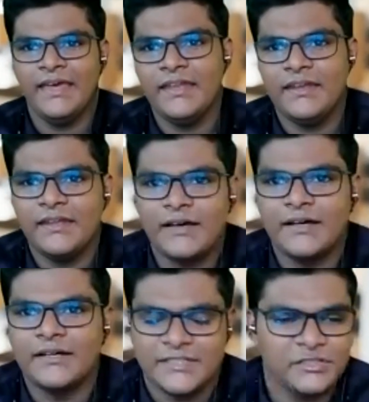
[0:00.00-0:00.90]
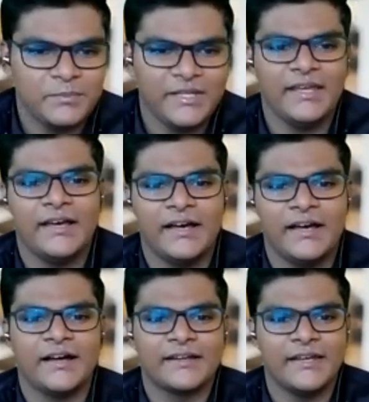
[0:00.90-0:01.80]
And uh, just to be
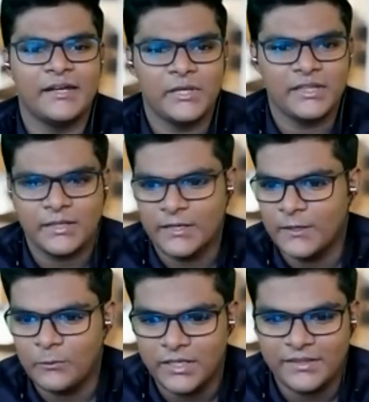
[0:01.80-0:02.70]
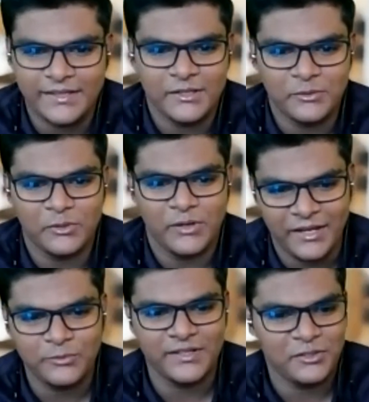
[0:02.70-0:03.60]
uh, clear with uh, one thing, you're, I
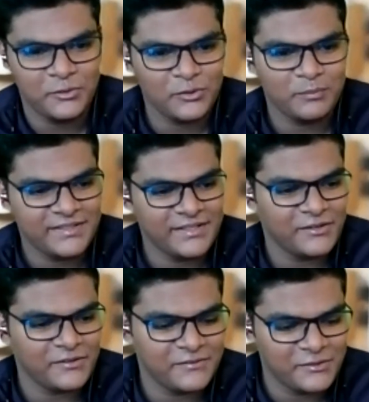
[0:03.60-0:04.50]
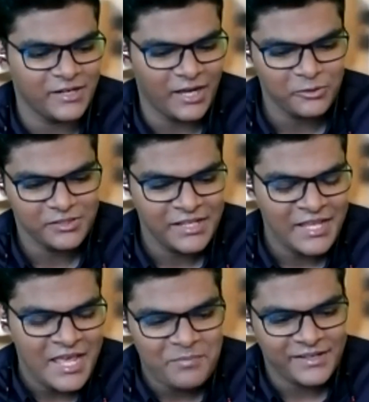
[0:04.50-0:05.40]
know that you're all based out of Gurgaon,
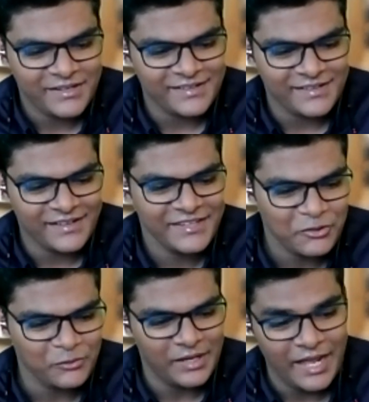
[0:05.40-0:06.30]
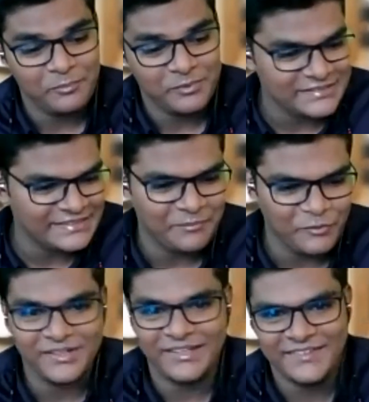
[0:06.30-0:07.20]
but uh, you know, I personally am
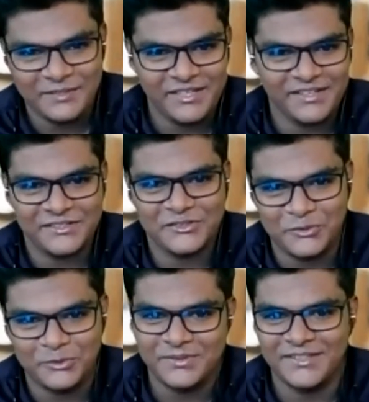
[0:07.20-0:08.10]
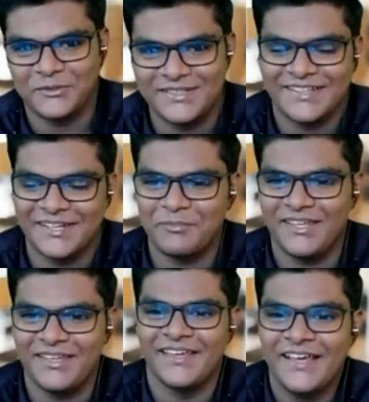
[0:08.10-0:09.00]
not a Hindi speaker, so you know, it's gonna
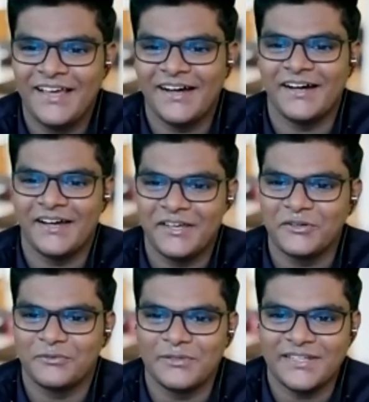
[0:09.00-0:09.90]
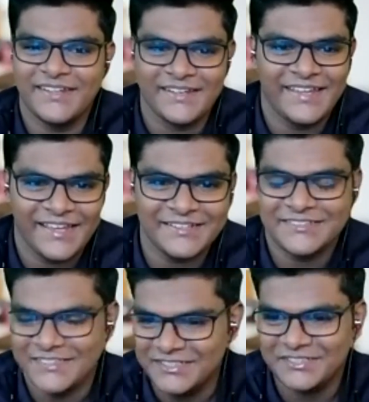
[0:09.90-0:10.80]
be uh, you know fully in
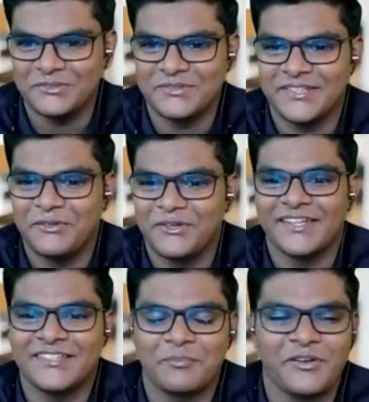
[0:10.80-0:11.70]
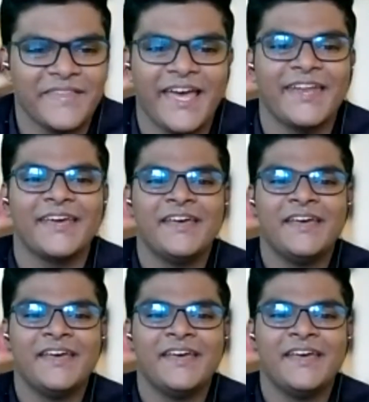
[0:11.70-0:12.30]
English. Just to give you a heads up on that.